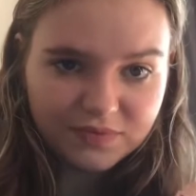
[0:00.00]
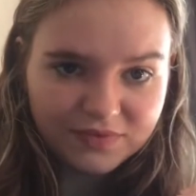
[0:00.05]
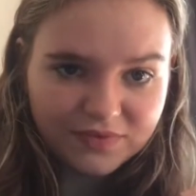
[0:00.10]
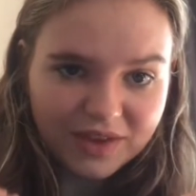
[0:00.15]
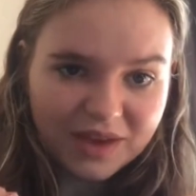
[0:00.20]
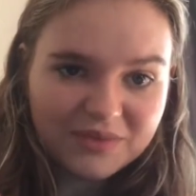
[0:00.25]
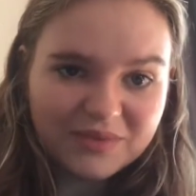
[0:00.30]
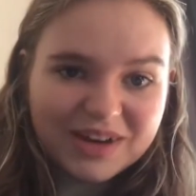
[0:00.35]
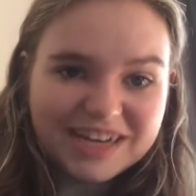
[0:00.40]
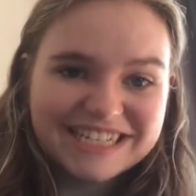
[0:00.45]
for
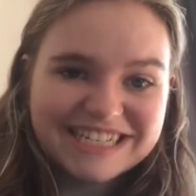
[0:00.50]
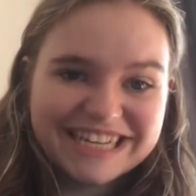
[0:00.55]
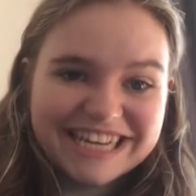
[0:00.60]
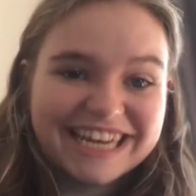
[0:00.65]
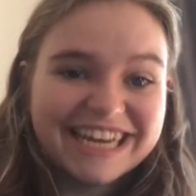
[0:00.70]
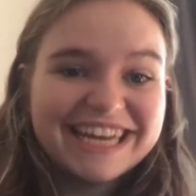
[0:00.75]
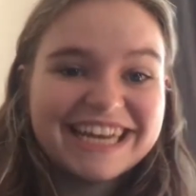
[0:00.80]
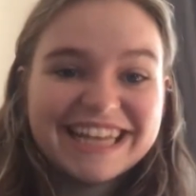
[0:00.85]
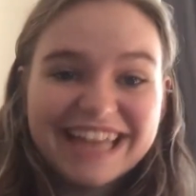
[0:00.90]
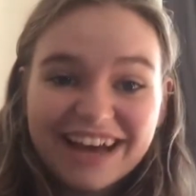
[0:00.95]

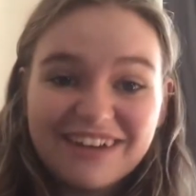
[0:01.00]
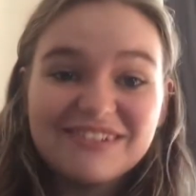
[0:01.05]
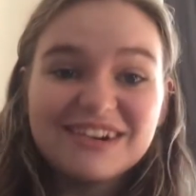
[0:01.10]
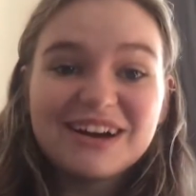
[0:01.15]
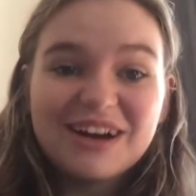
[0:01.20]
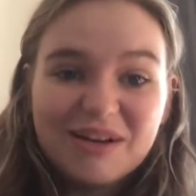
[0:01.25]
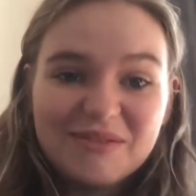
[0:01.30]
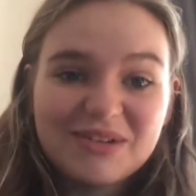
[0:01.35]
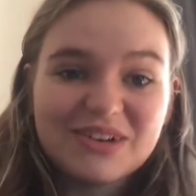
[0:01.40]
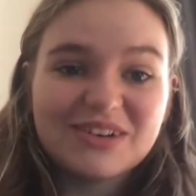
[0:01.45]
NYT. That will
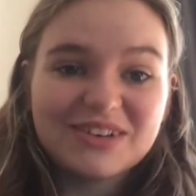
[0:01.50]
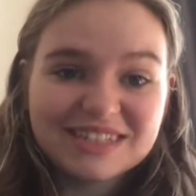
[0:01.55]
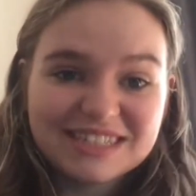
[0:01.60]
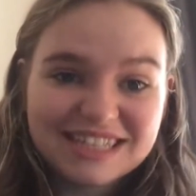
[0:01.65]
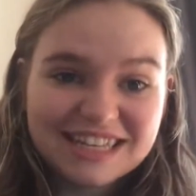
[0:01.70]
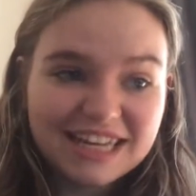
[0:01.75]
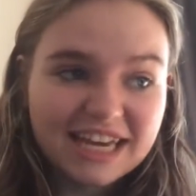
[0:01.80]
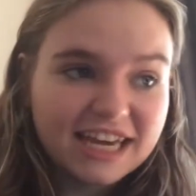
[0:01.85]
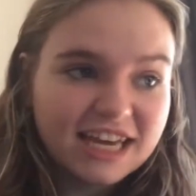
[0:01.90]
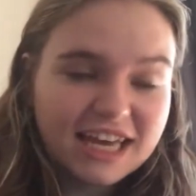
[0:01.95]
come across
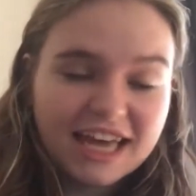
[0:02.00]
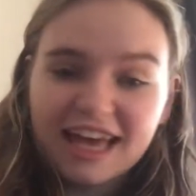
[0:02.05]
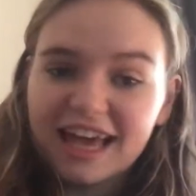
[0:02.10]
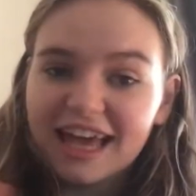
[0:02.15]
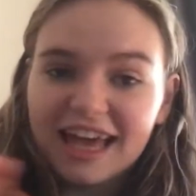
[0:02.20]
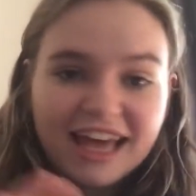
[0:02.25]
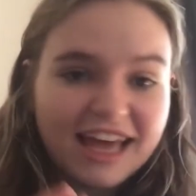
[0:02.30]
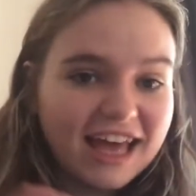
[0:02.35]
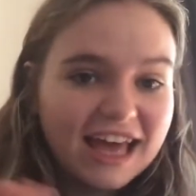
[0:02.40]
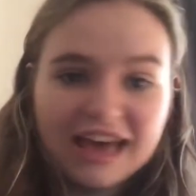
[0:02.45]
in like
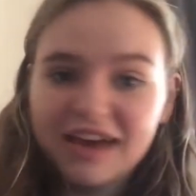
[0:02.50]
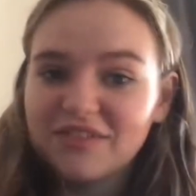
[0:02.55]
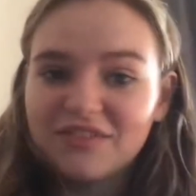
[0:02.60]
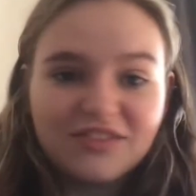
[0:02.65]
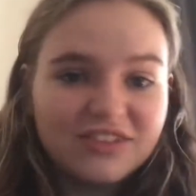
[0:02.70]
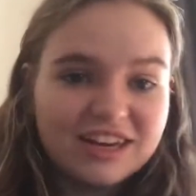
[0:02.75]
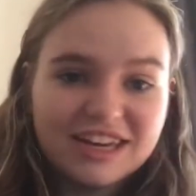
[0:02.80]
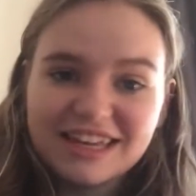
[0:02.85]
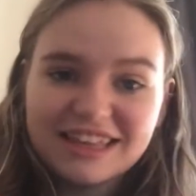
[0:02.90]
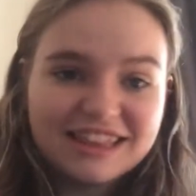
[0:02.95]

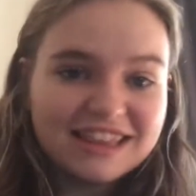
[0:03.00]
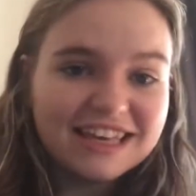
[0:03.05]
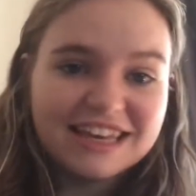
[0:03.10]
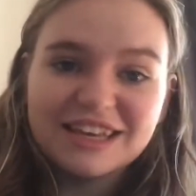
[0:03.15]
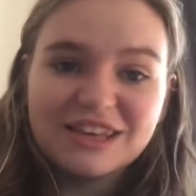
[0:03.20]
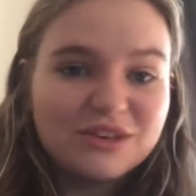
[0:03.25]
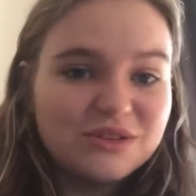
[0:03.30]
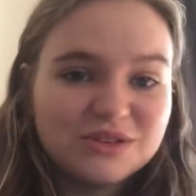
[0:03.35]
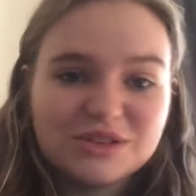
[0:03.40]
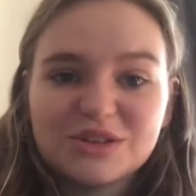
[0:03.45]
everything
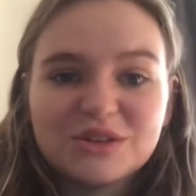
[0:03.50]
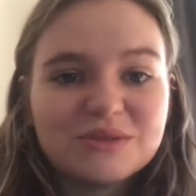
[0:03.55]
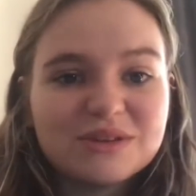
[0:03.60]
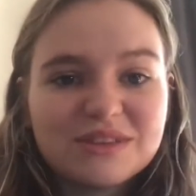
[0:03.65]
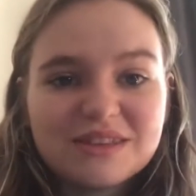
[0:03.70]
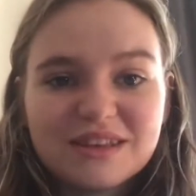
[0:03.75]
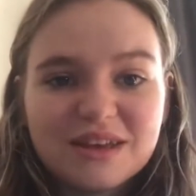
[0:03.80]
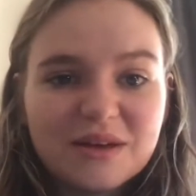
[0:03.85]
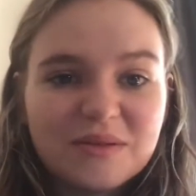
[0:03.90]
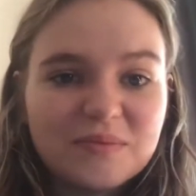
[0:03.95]
you do
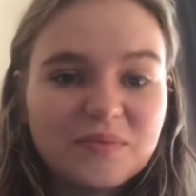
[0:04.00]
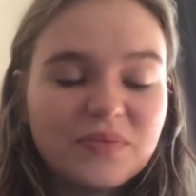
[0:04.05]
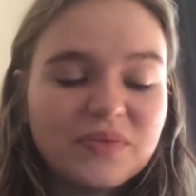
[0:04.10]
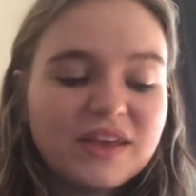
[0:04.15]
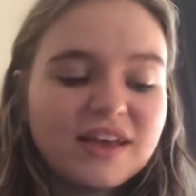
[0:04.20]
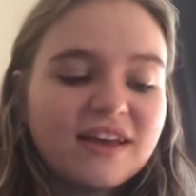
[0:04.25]
with them.